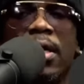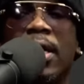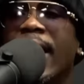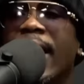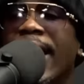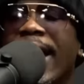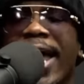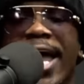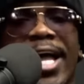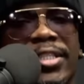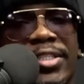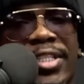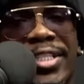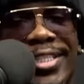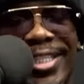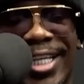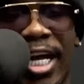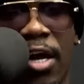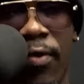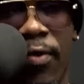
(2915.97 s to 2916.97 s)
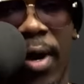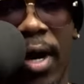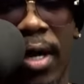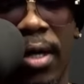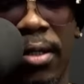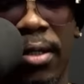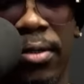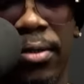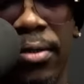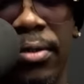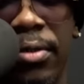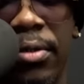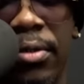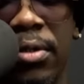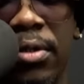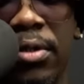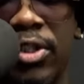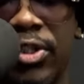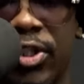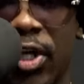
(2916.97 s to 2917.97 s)
And Sarah
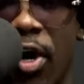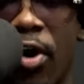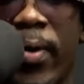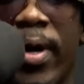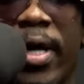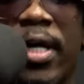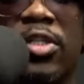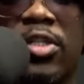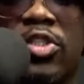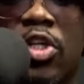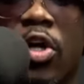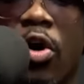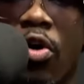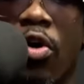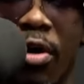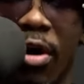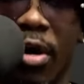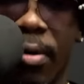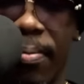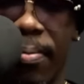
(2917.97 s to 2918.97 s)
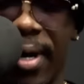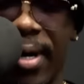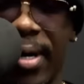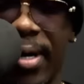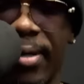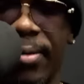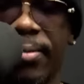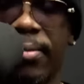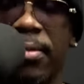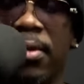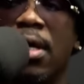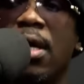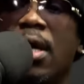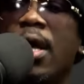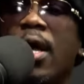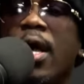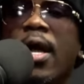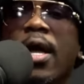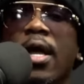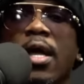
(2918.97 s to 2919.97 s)
saw it, told her mom,
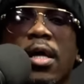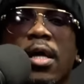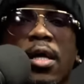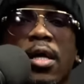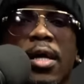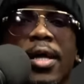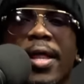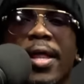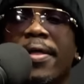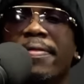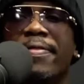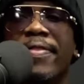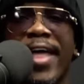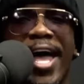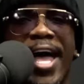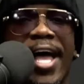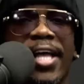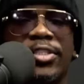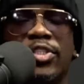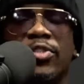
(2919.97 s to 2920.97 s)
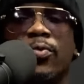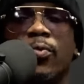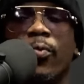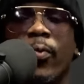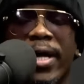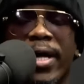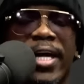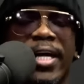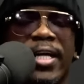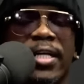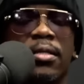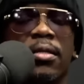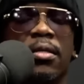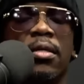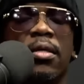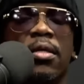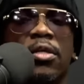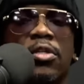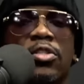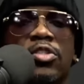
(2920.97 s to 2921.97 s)
and that's when
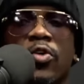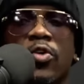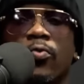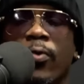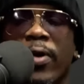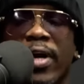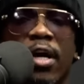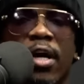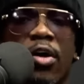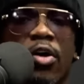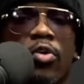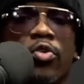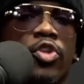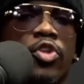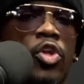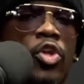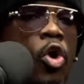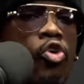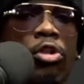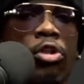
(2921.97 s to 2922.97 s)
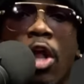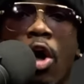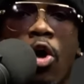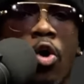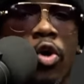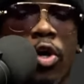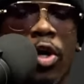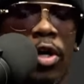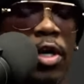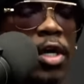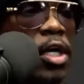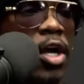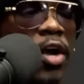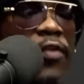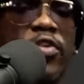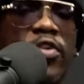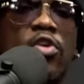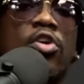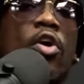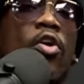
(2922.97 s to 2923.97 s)
Darrell no longer, because if
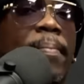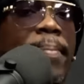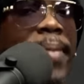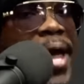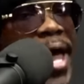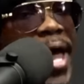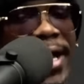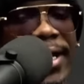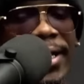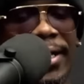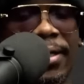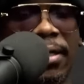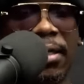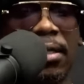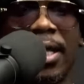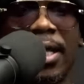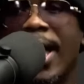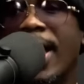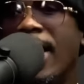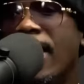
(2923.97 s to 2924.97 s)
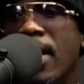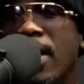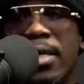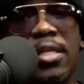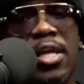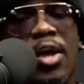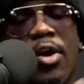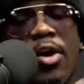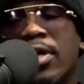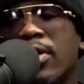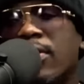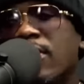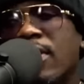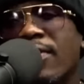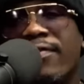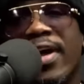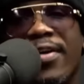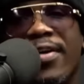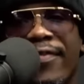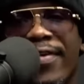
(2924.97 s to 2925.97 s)
you go back, y'all can, you can
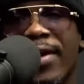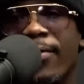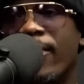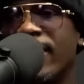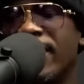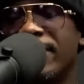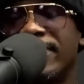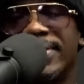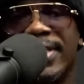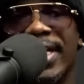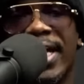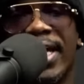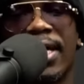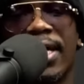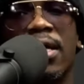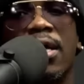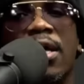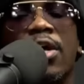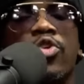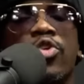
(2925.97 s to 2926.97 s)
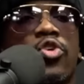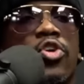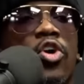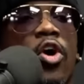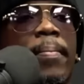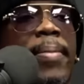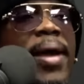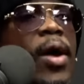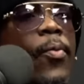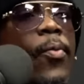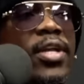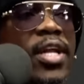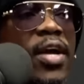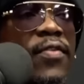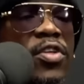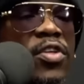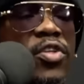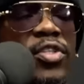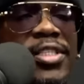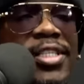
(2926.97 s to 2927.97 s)
verify what I'm saying. You go back whenever
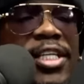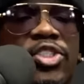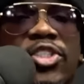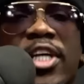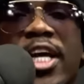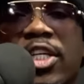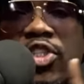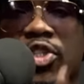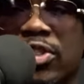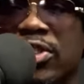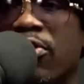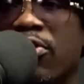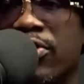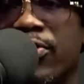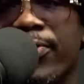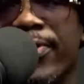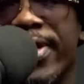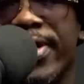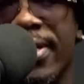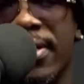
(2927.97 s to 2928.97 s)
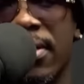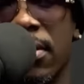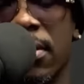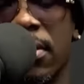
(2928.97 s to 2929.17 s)
you see Jakes, you saw Darrell.